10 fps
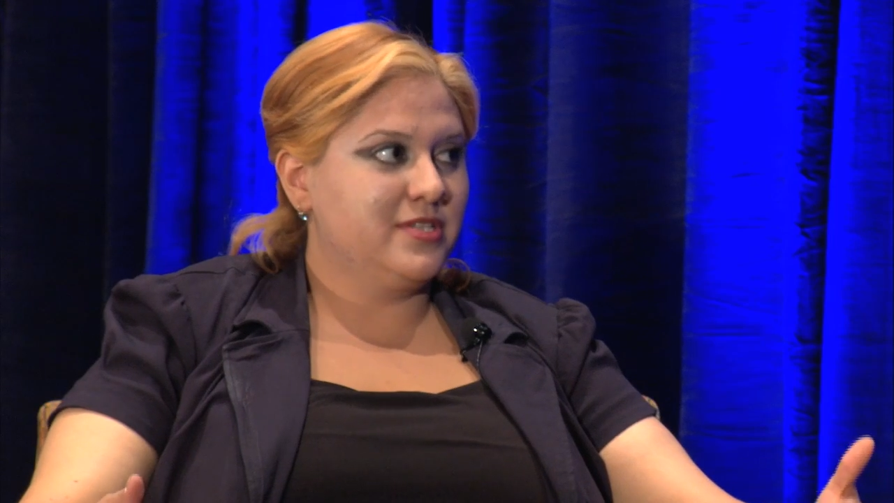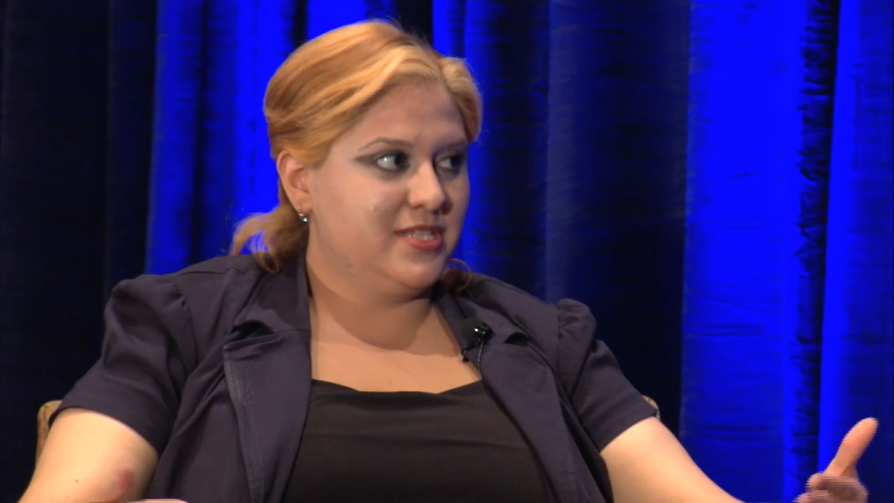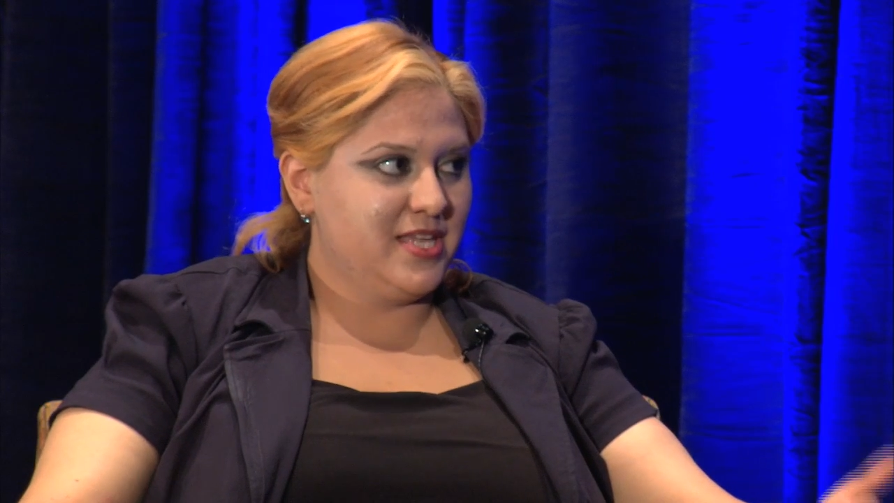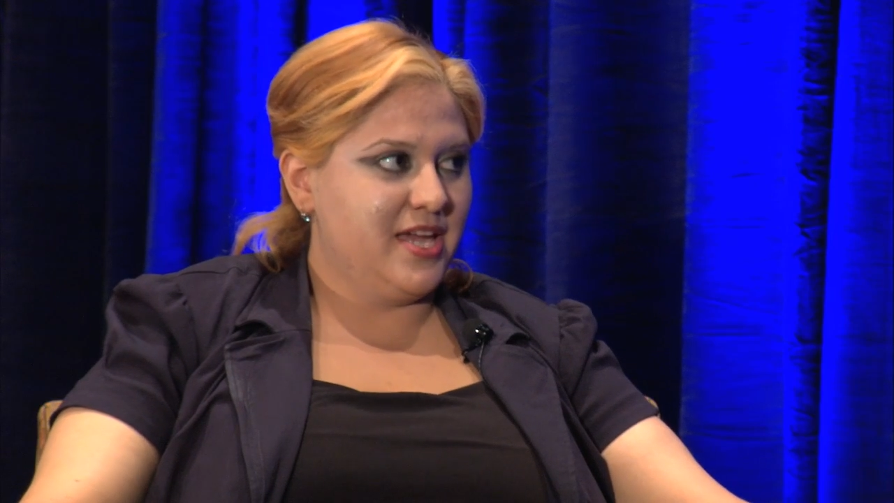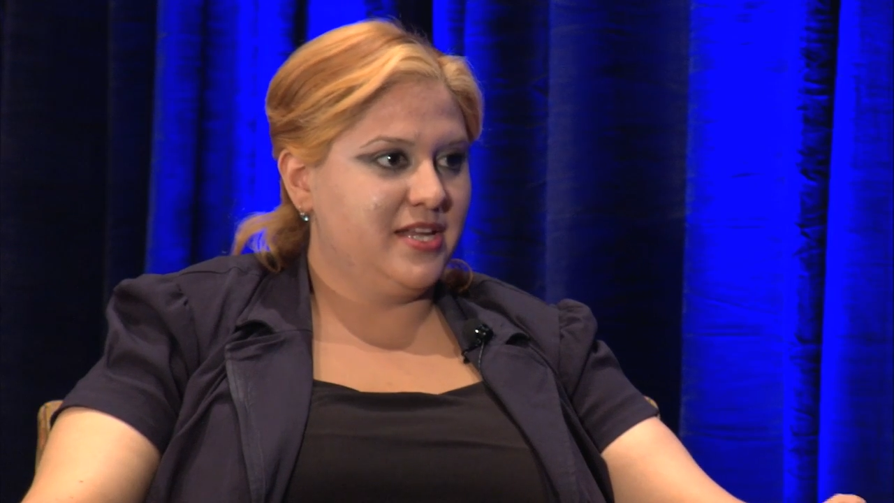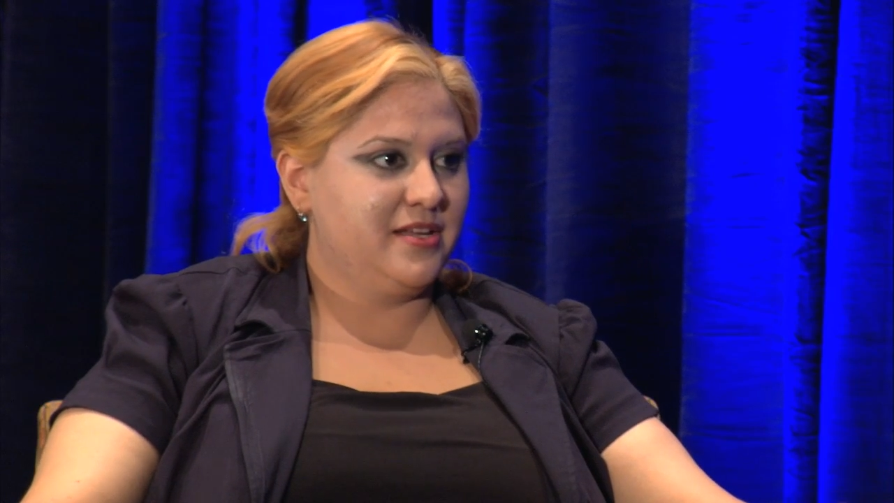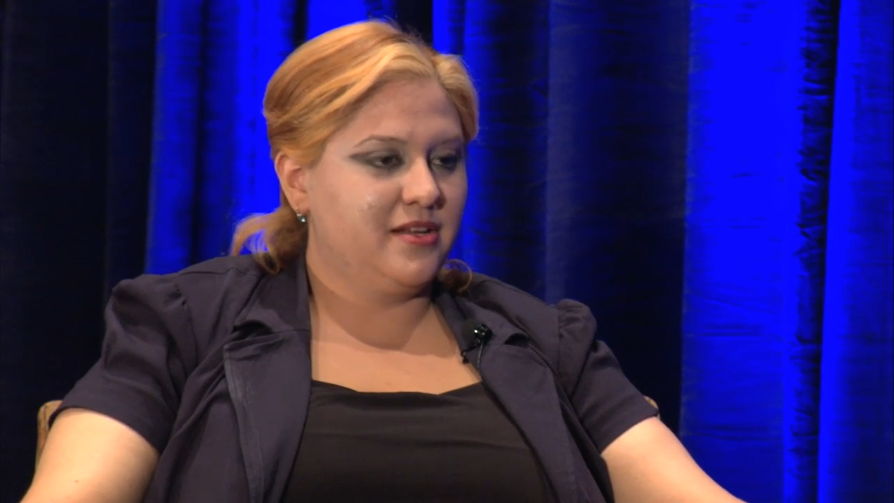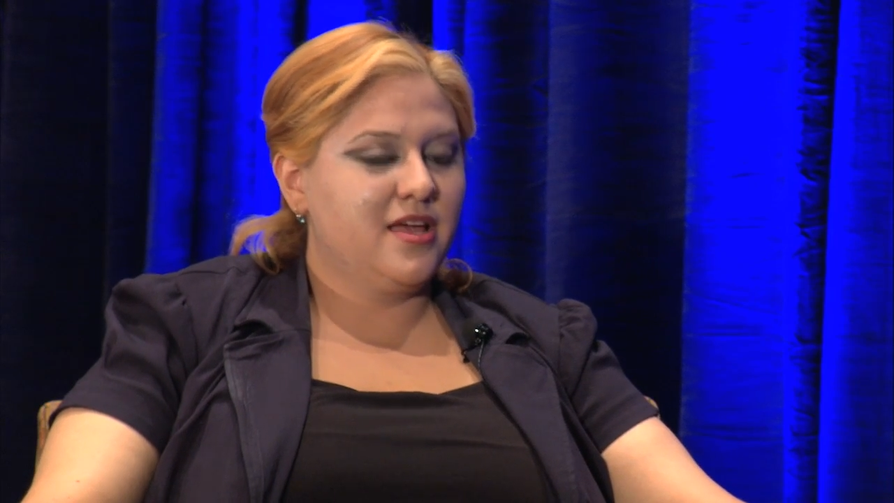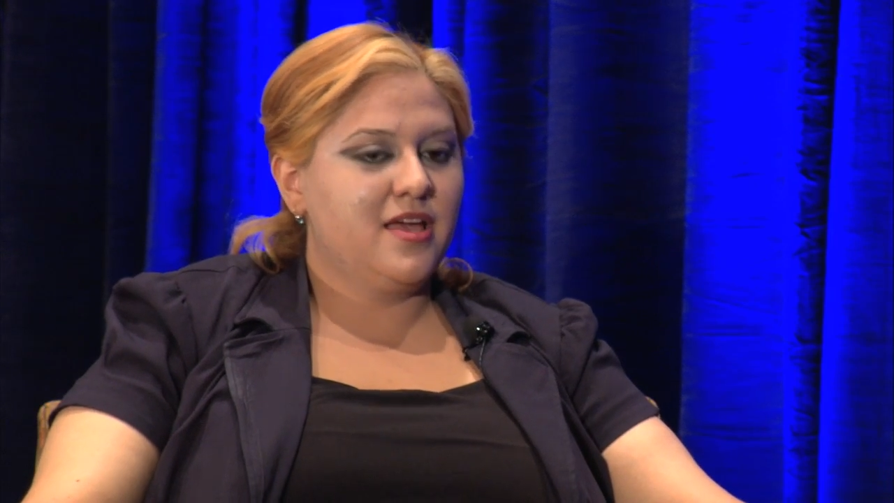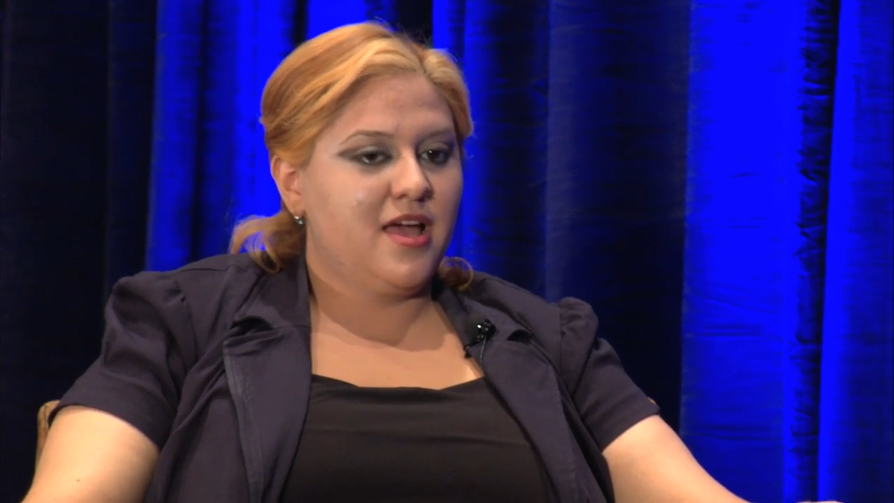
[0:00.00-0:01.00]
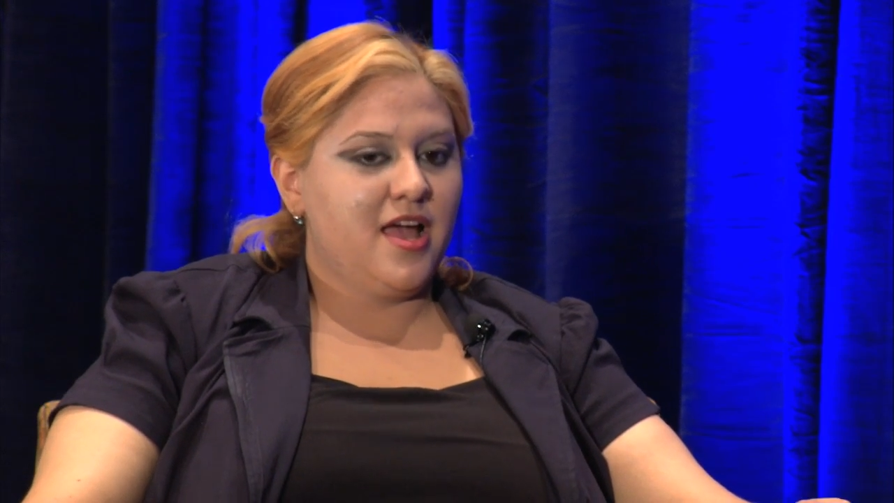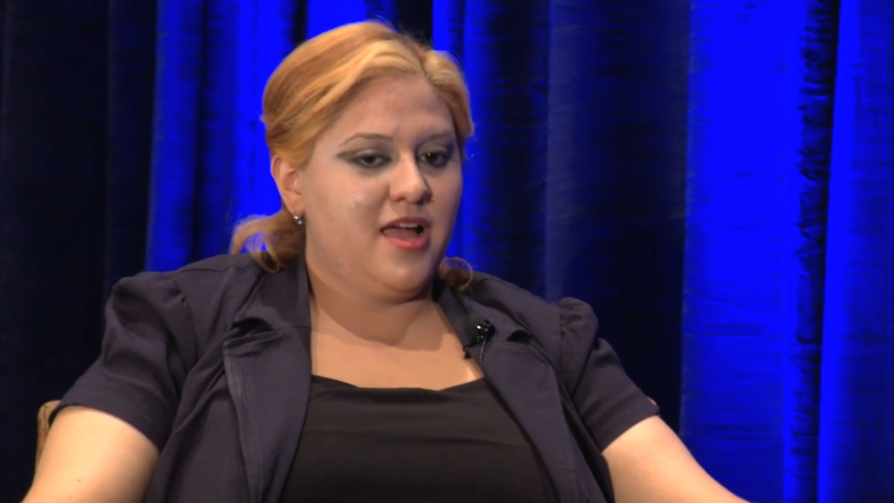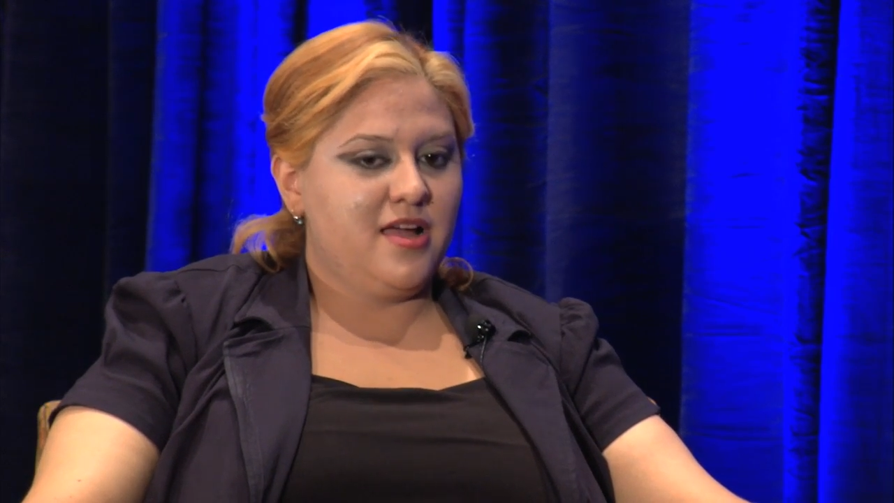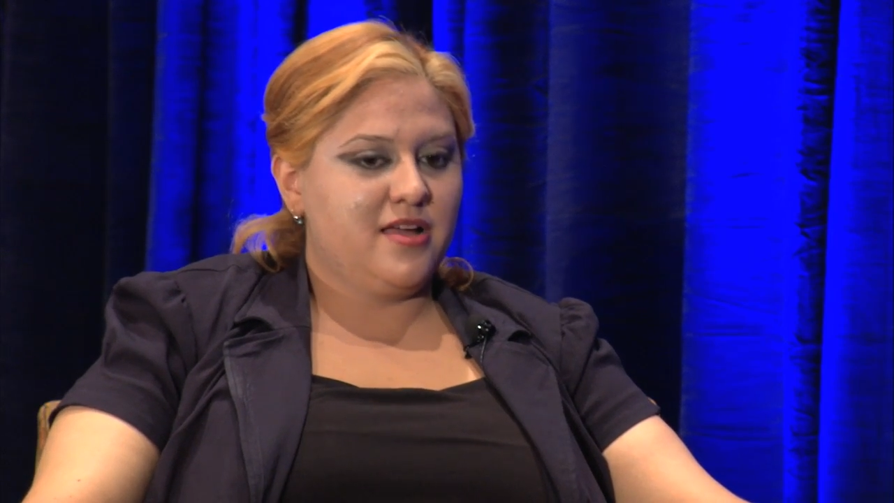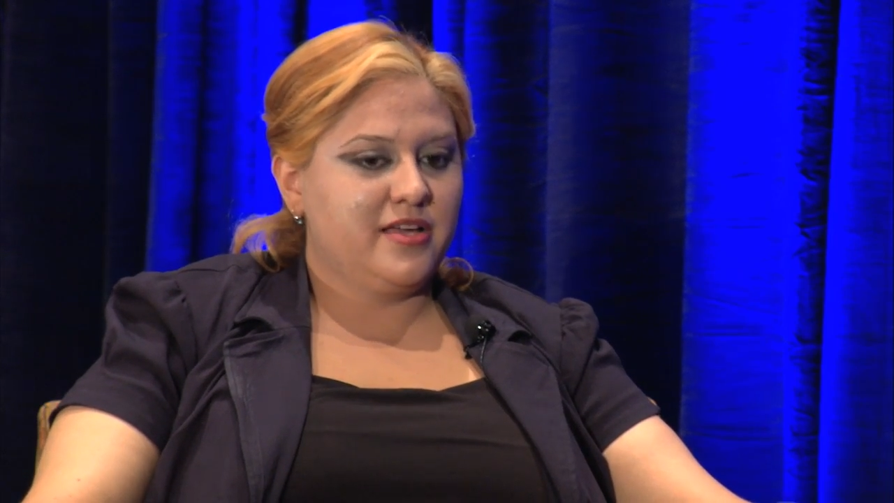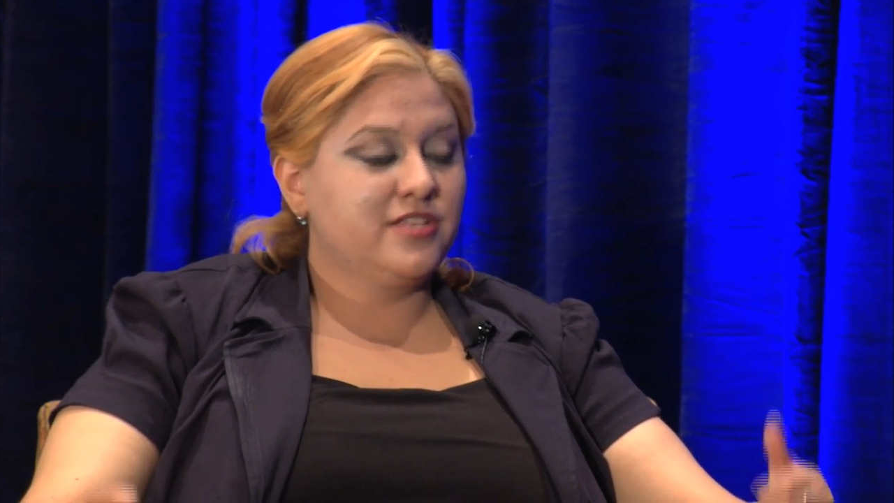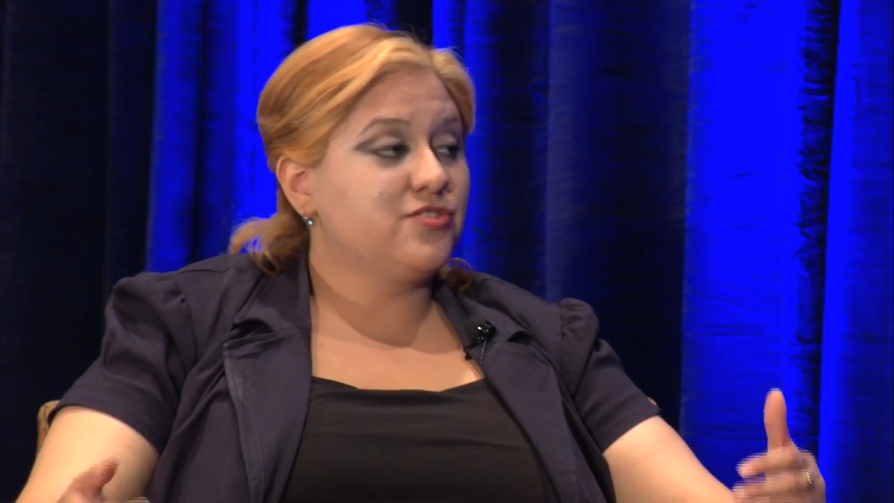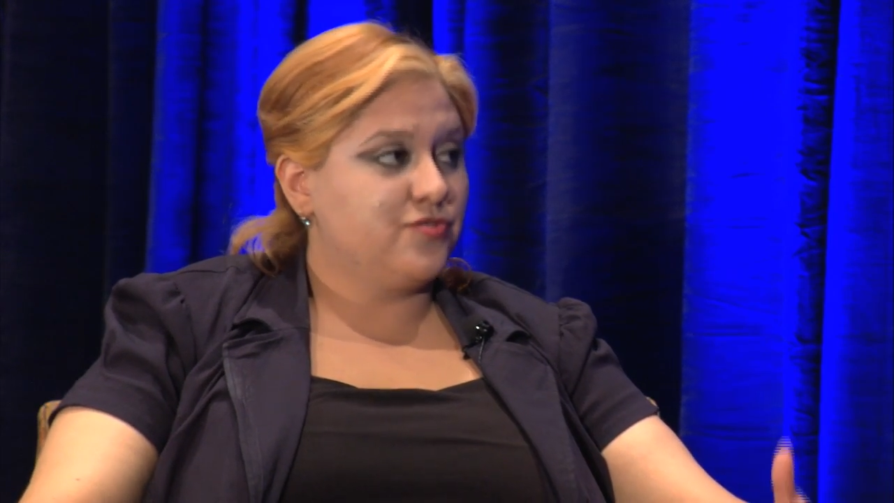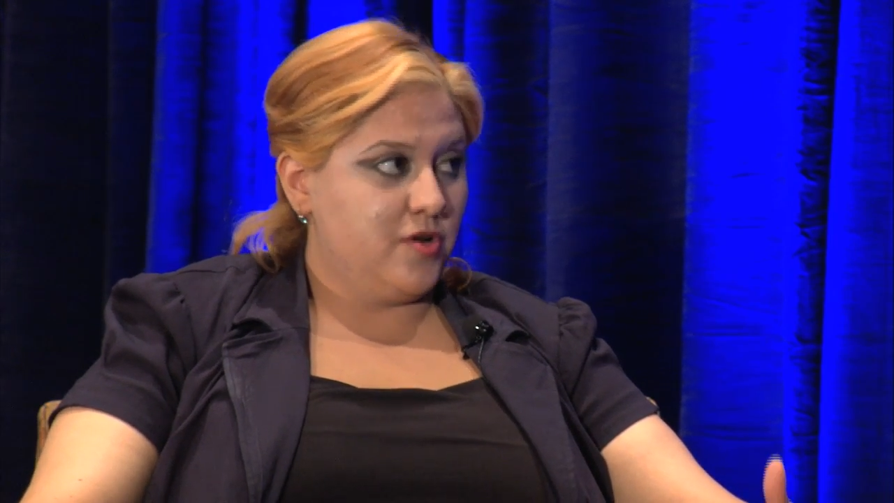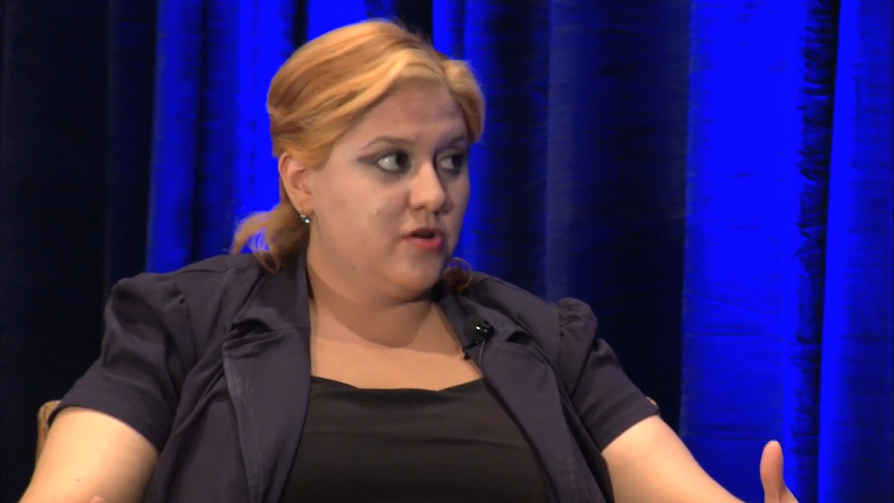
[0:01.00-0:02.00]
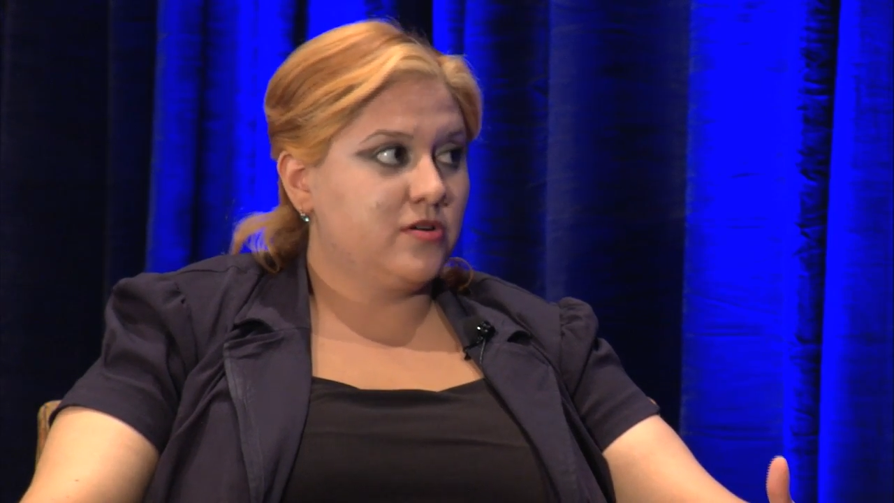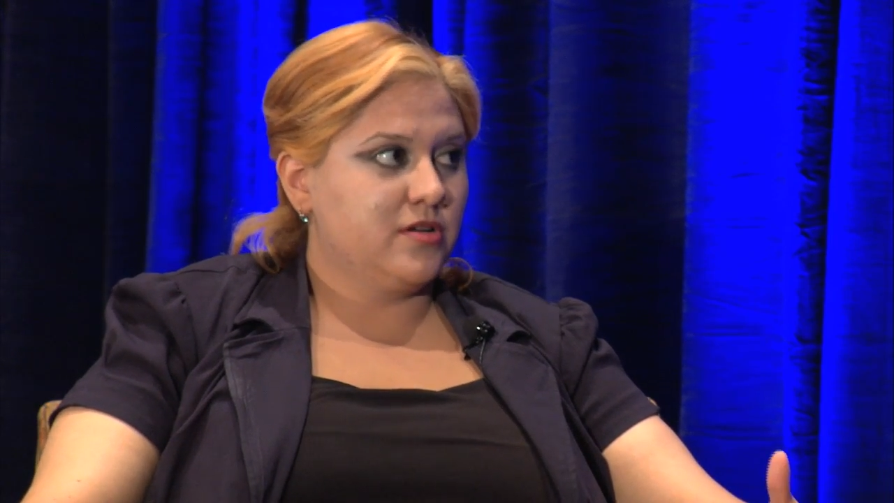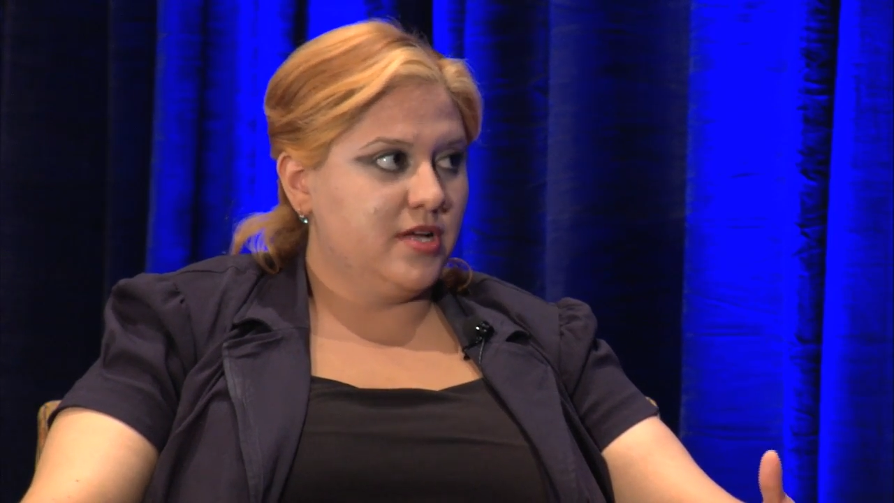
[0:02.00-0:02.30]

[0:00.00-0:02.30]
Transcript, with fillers: designing a strong